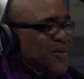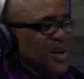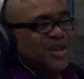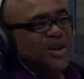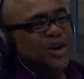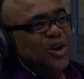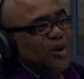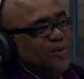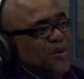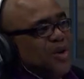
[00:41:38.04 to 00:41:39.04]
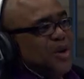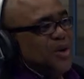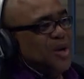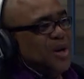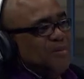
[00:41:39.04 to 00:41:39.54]
fact, of
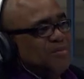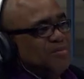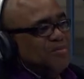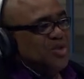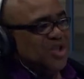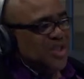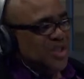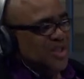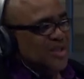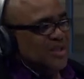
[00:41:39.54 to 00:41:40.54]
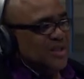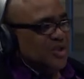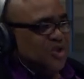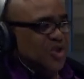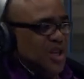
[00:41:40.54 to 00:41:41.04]
cities
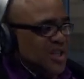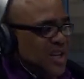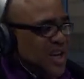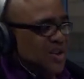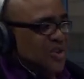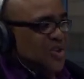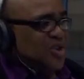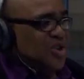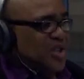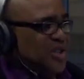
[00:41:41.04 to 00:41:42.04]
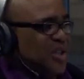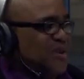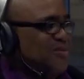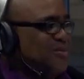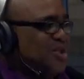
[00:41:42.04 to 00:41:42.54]
such as Lagos, such as
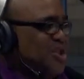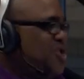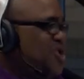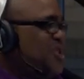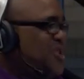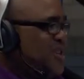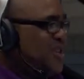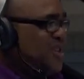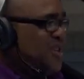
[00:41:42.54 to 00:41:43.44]
Kinshasa.